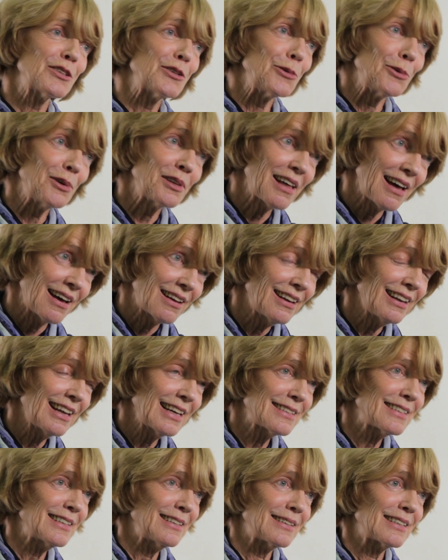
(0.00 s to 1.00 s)
to do with
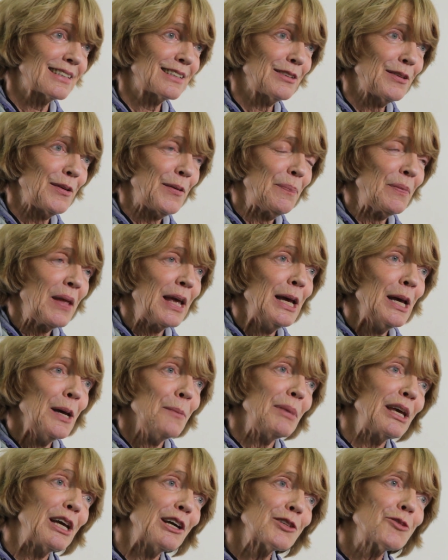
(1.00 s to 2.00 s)
adolescence.
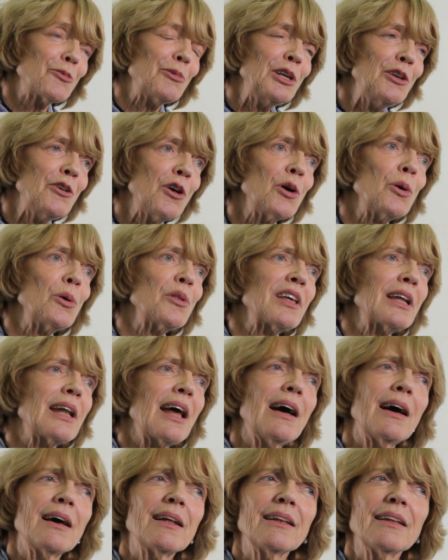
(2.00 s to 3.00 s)
Because we know that
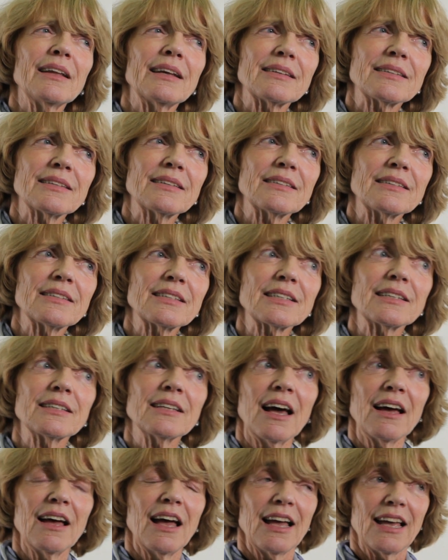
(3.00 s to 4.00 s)
adolescents,
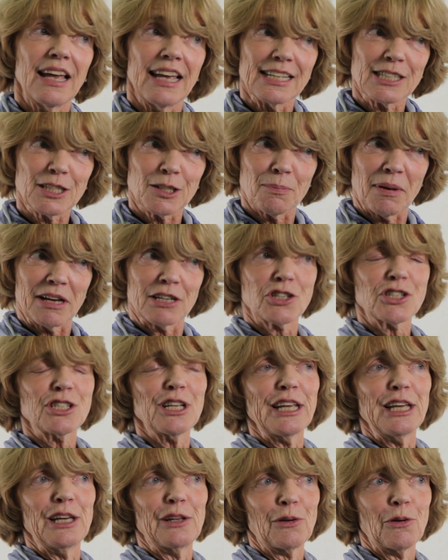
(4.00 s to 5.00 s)

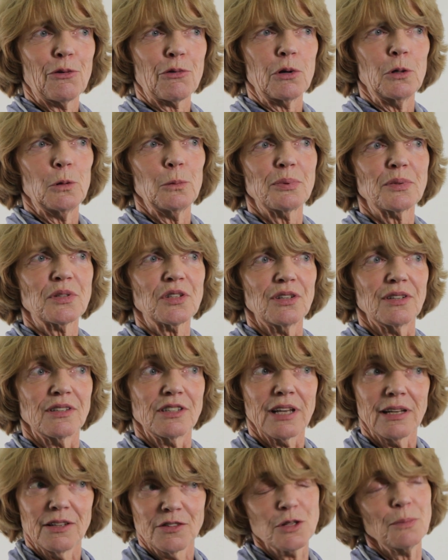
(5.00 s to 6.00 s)
especially in groups,
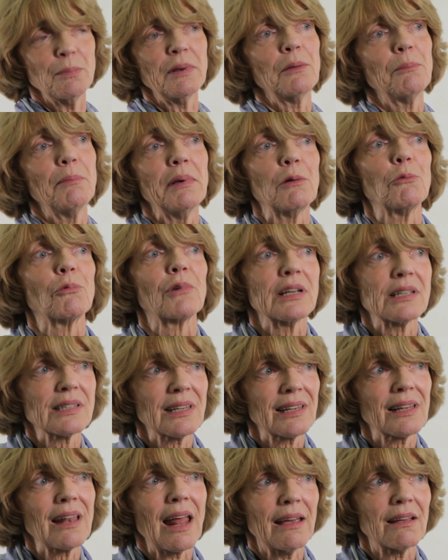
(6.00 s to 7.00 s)
tend to be big
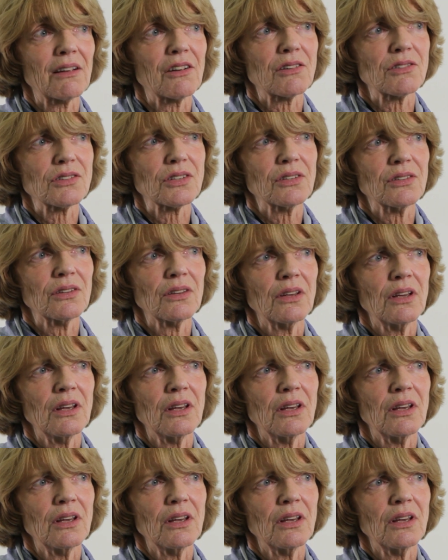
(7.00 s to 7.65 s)
risk takers.